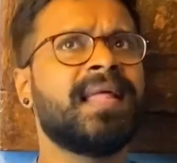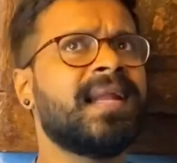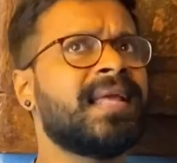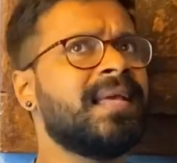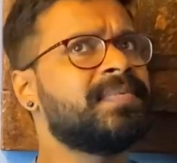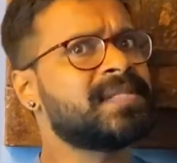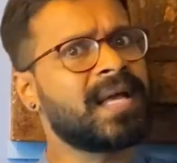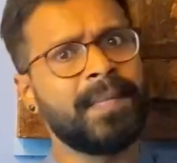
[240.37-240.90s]
that
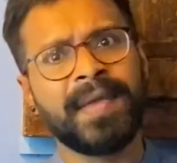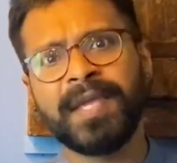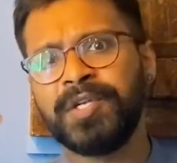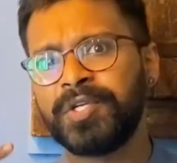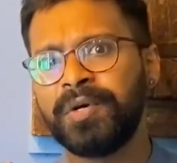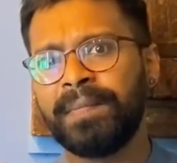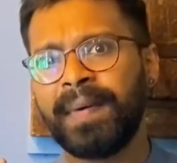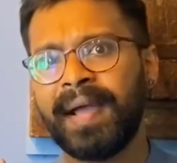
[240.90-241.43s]
keeps coming into
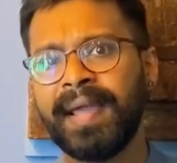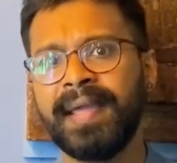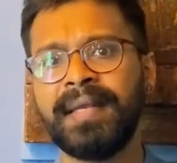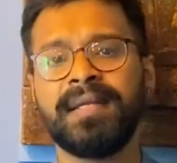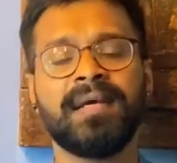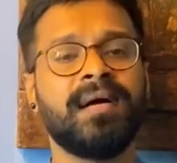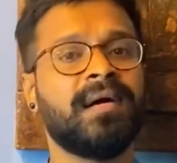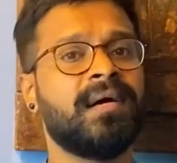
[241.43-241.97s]
your
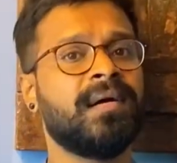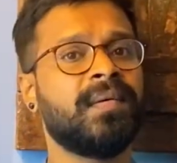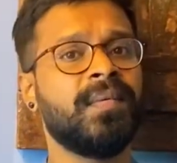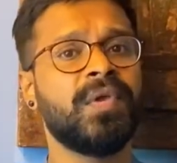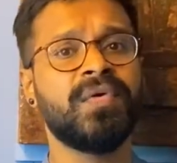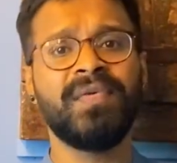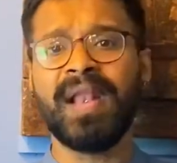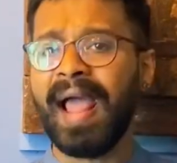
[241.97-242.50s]
mind.
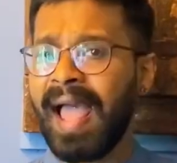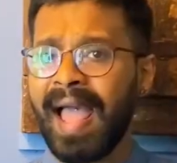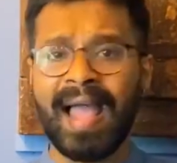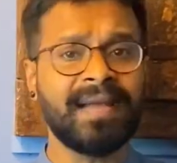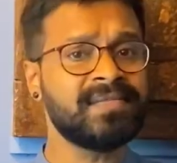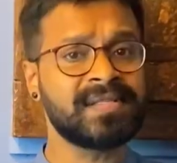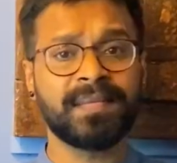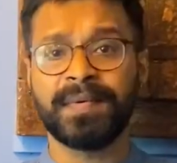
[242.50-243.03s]
You will
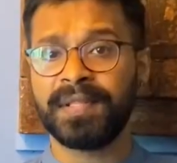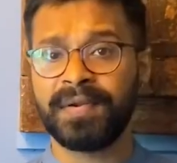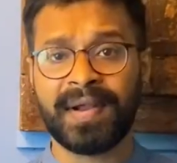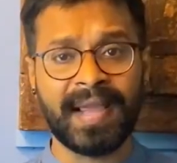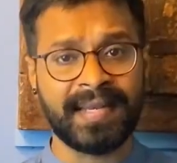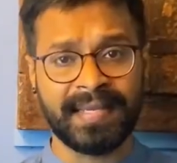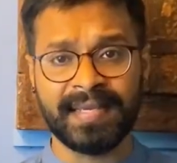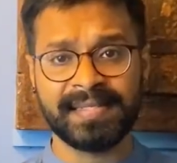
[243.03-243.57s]
have some other
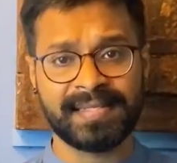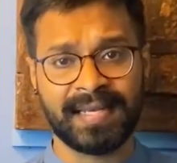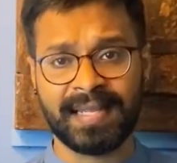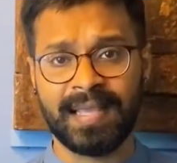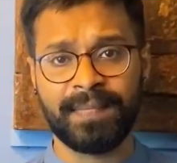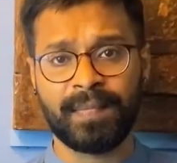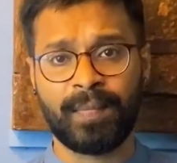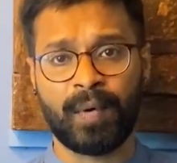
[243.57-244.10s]
ideas that
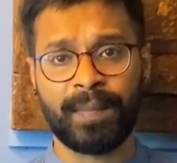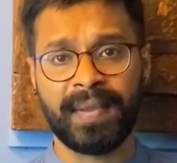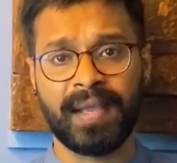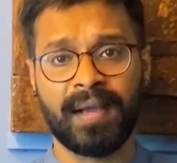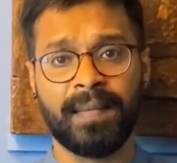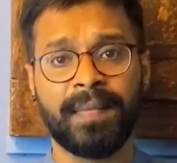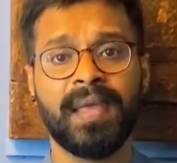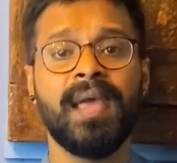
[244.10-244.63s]
keep popping
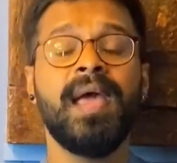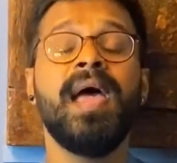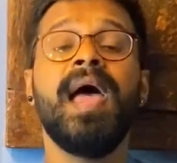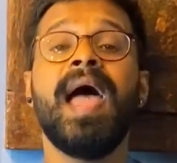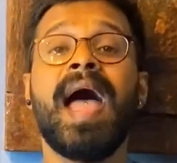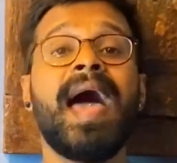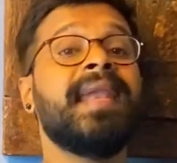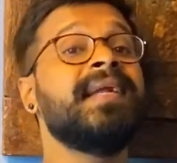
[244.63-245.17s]
up,
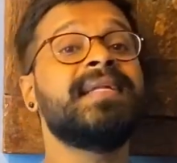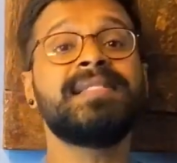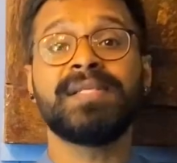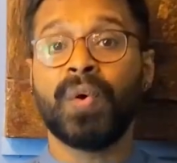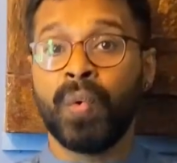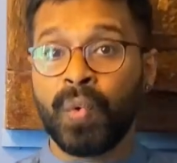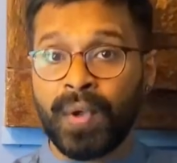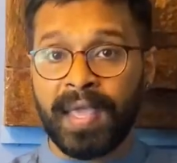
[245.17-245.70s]
and it is
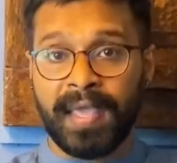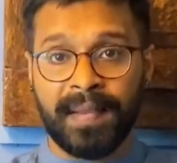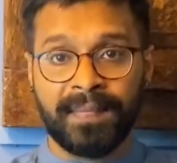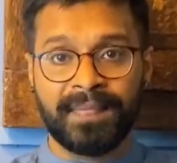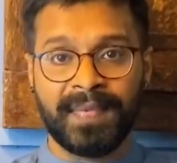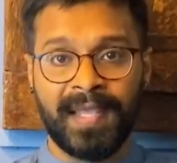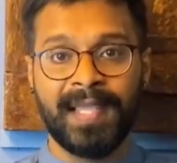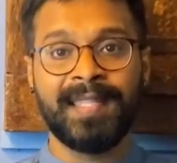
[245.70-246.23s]
okay
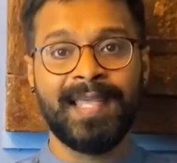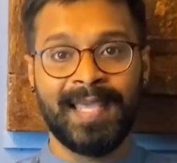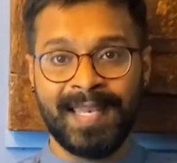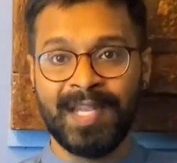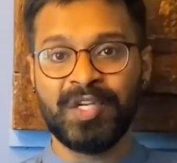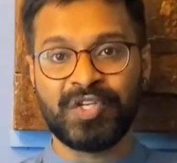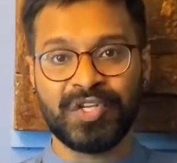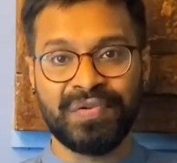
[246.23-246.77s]
in the
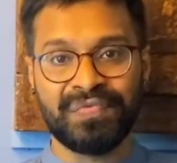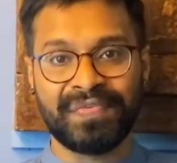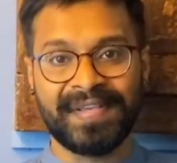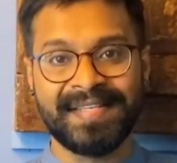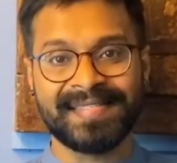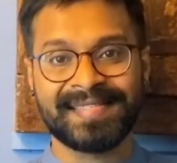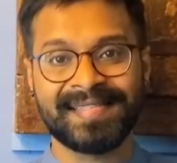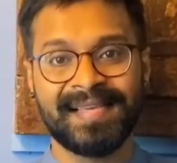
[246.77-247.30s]
initial
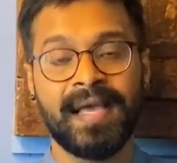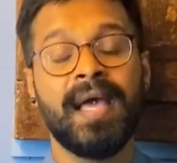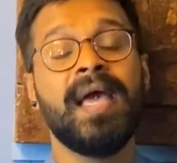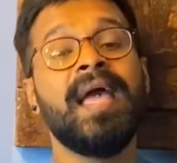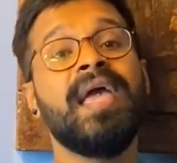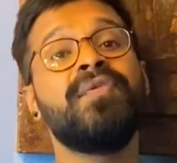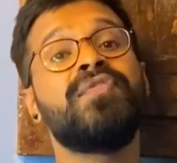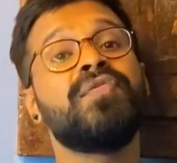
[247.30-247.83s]
phase.
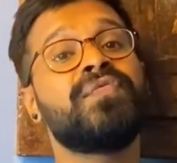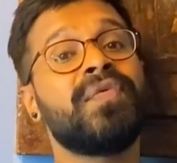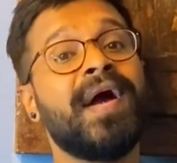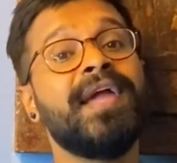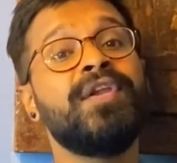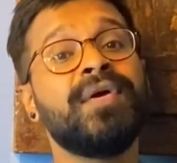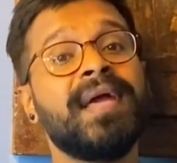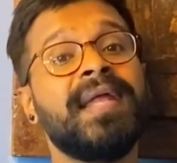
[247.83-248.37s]
If you
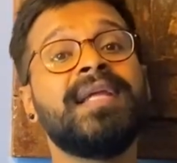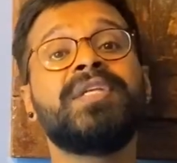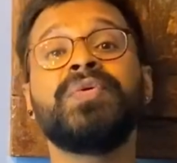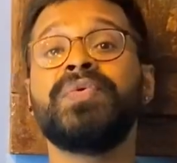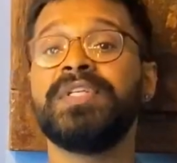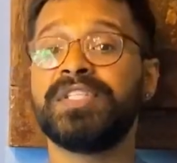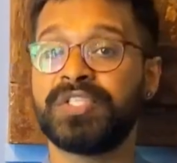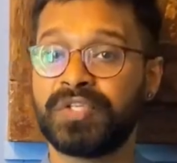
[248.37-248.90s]
find you're getting too
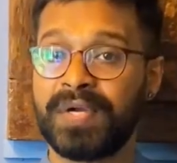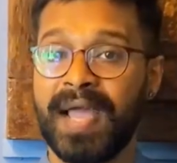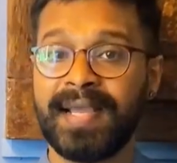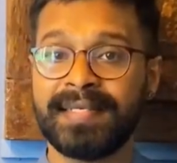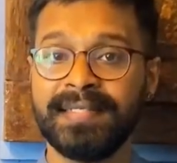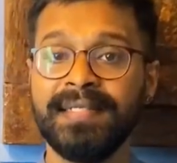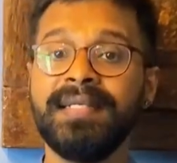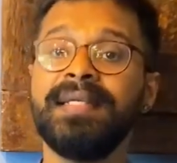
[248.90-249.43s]

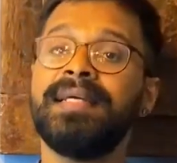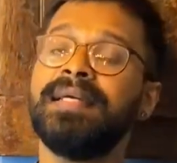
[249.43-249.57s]
distracted,